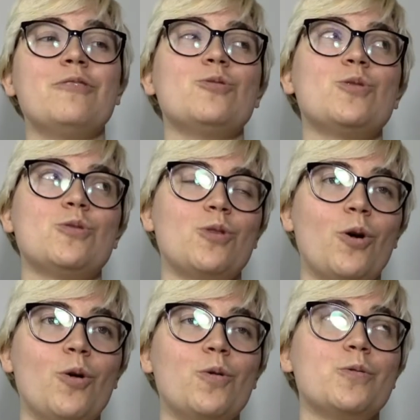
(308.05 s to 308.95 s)

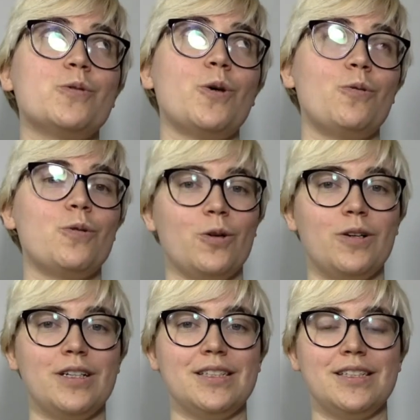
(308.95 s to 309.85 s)
So, so
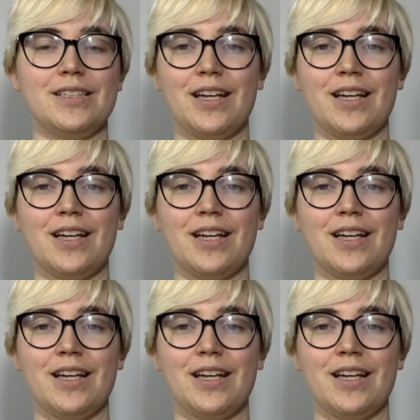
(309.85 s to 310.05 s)
good.